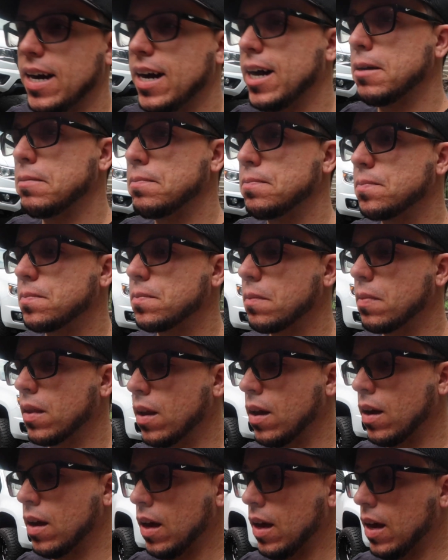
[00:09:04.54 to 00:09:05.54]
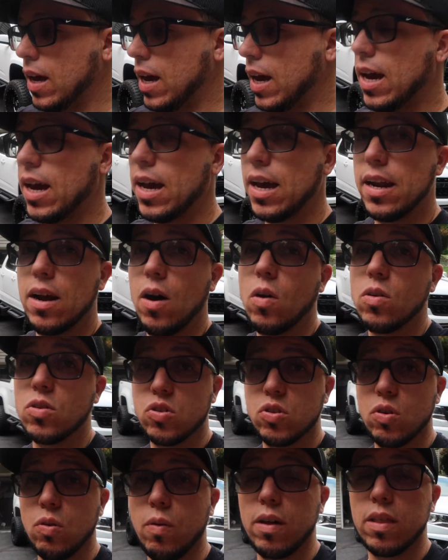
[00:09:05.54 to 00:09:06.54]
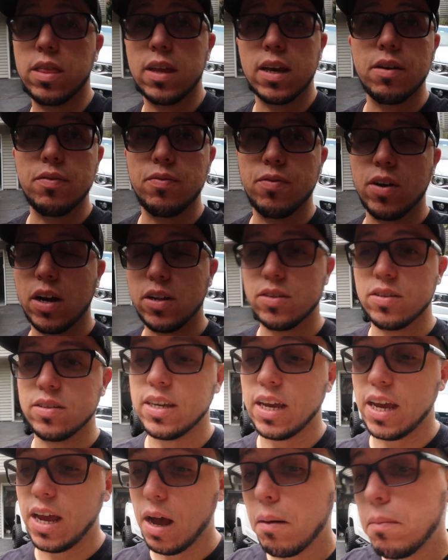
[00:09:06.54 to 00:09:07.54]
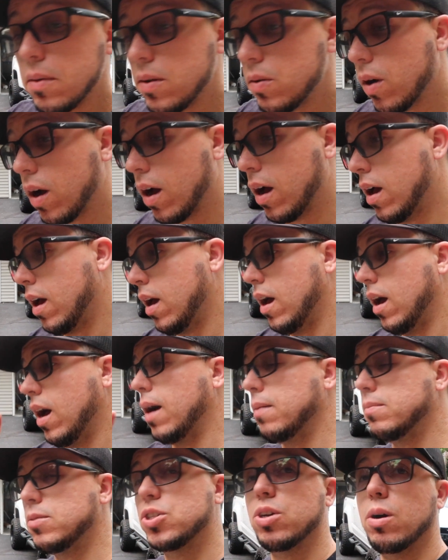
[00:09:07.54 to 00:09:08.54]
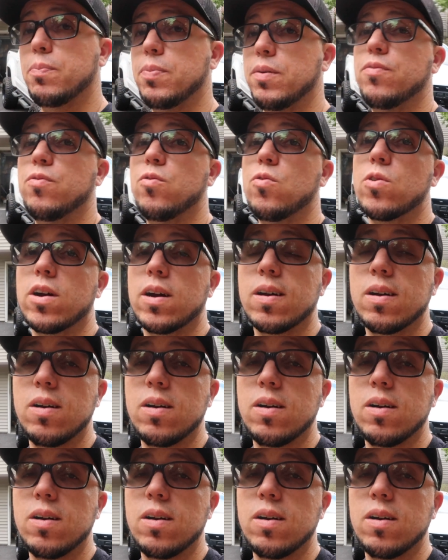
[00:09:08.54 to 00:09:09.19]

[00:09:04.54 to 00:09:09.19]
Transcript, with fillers: time. And also one thing I forgot to say, I'm I'm shopping for a